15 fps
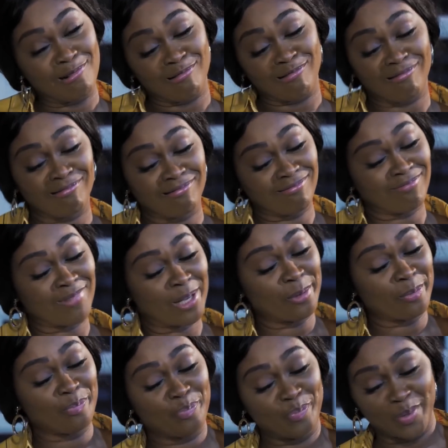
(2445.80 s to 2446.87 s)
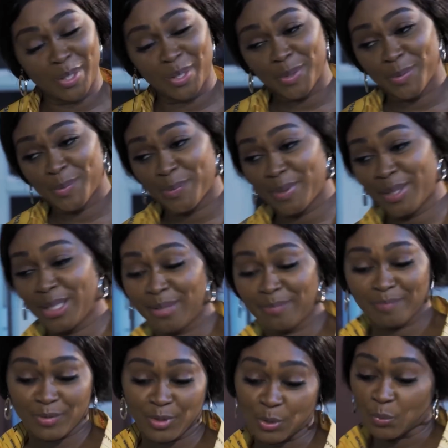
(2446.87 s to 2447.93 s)
Oh, my baby.
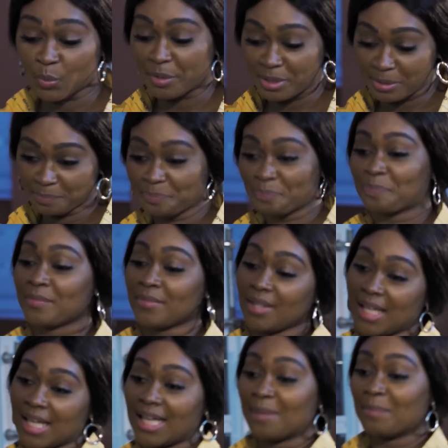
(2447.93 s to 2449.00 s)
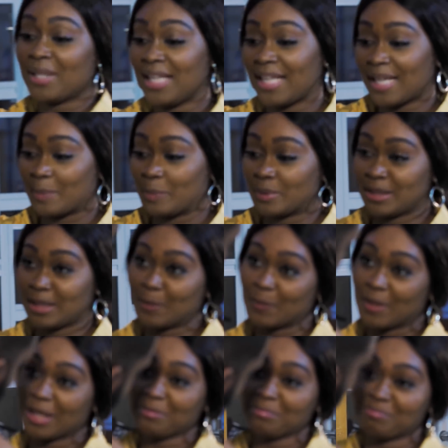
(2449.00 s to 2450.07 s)
Don't worry. I'll make it happen
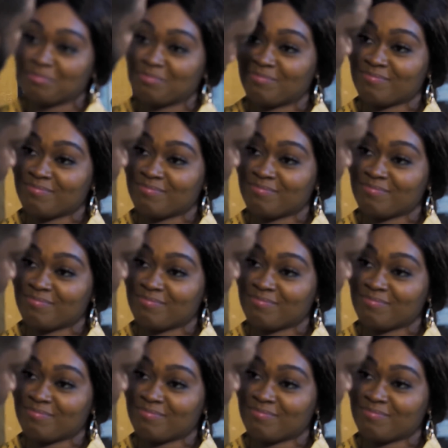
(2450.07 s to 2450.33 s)
now, okay?